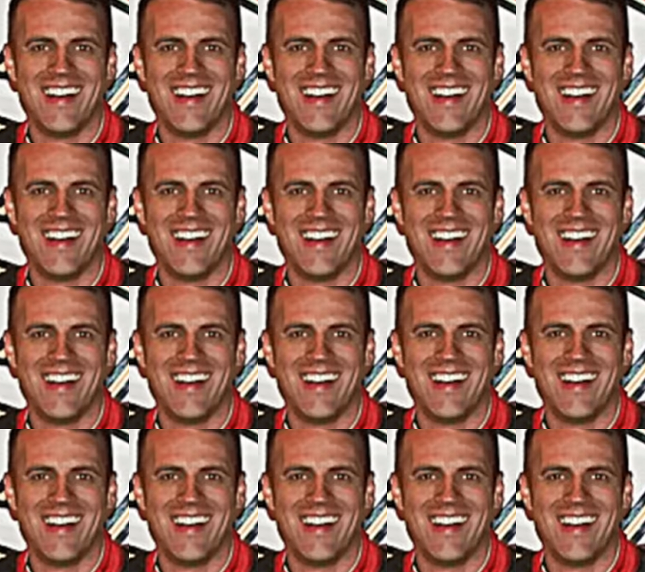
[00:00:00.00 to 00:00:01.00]

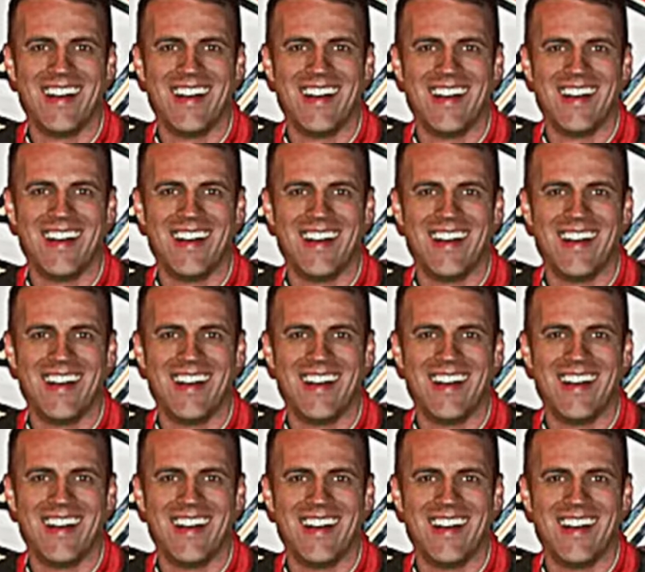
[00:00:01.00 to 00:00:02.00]

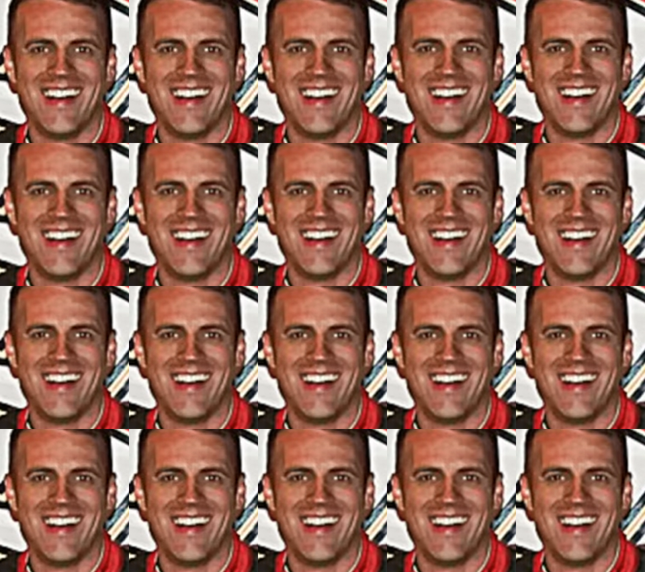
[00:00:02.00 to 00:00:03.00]

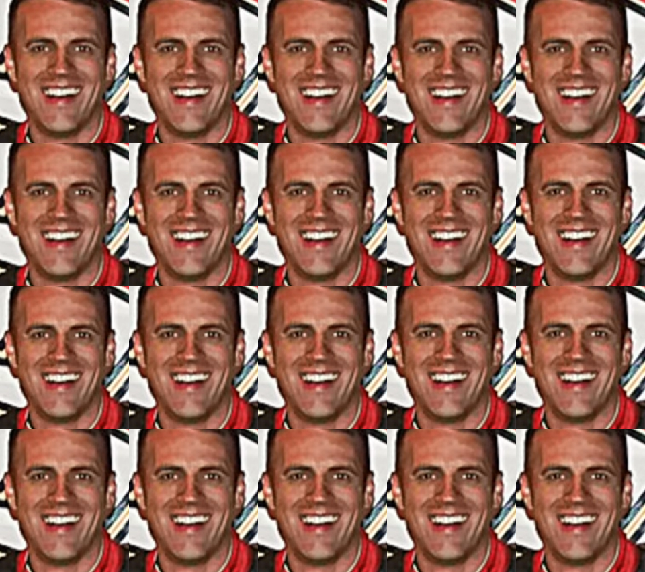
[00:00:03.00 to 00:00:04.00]

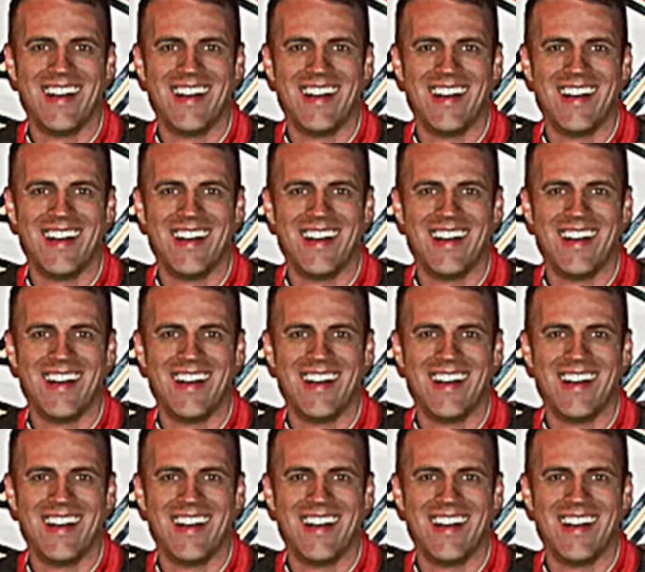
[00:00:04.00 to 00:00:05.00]

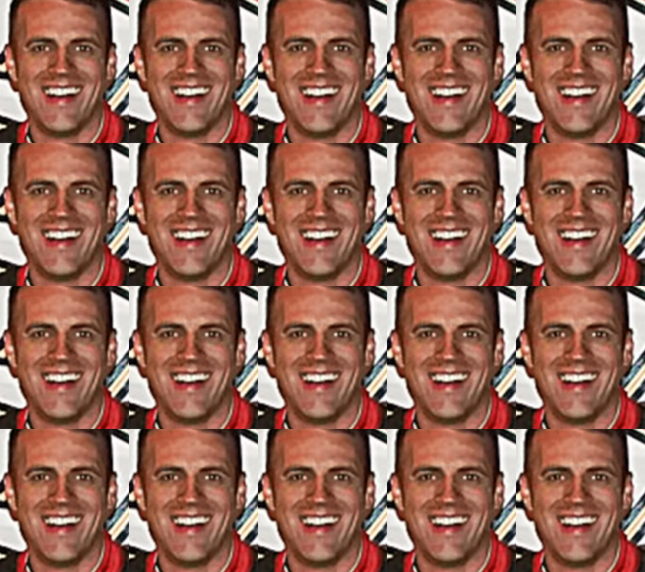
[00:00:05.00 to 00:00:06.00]

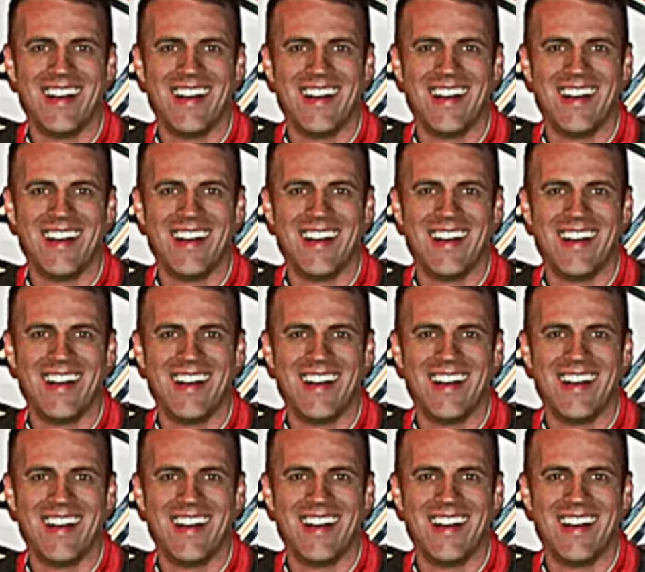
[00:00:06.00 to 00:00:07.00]

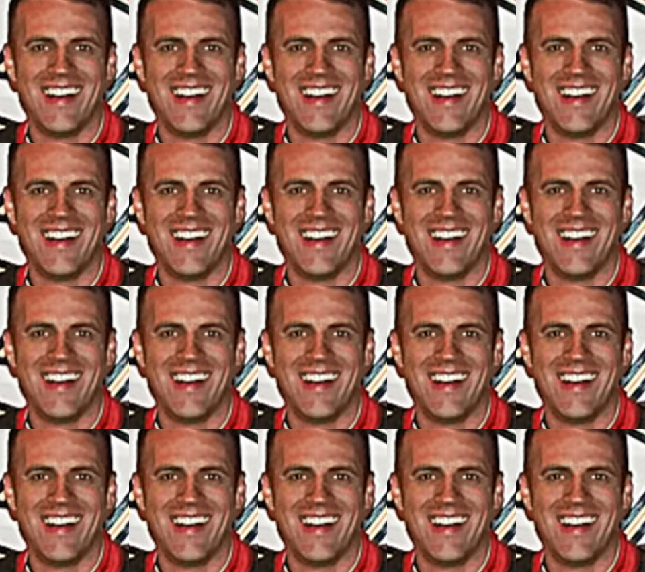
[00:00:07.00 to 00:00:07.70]
No words are spoken by the person on screen.